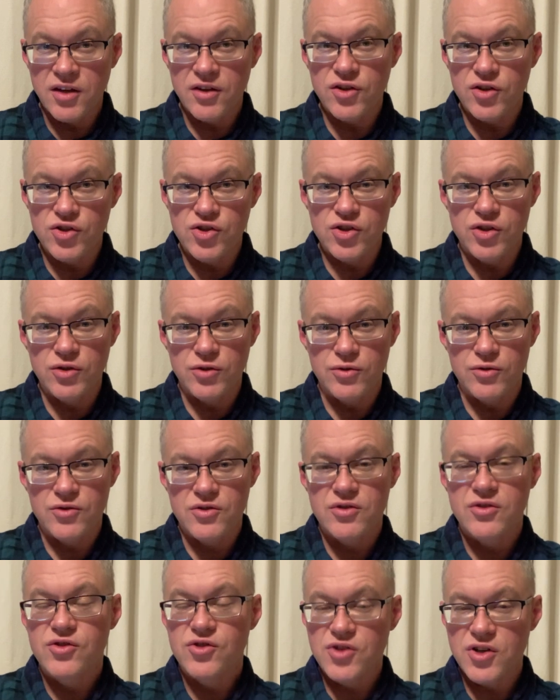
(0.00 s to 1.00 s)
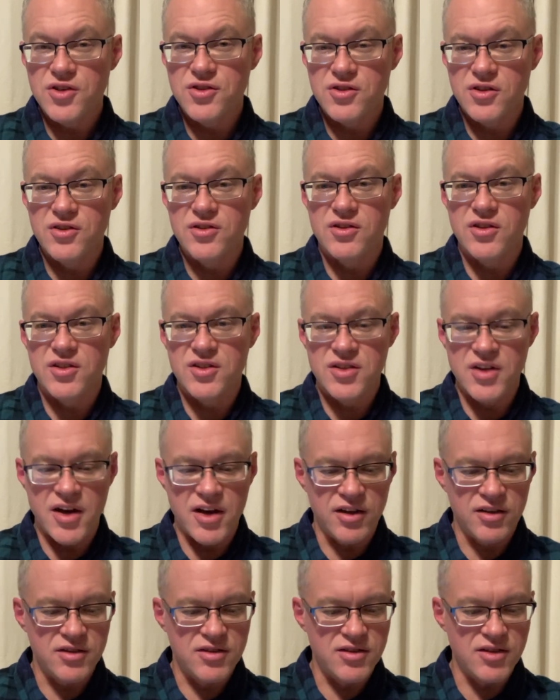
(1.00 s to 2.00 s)
the Jews, just as the
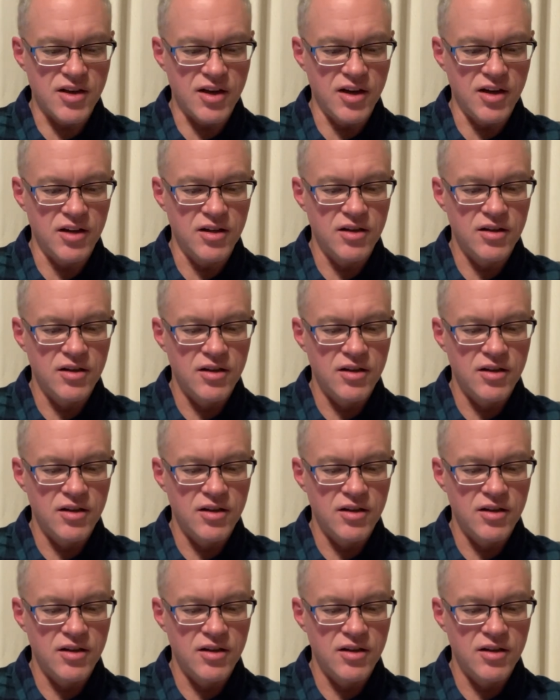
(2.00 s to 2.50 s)
sign said.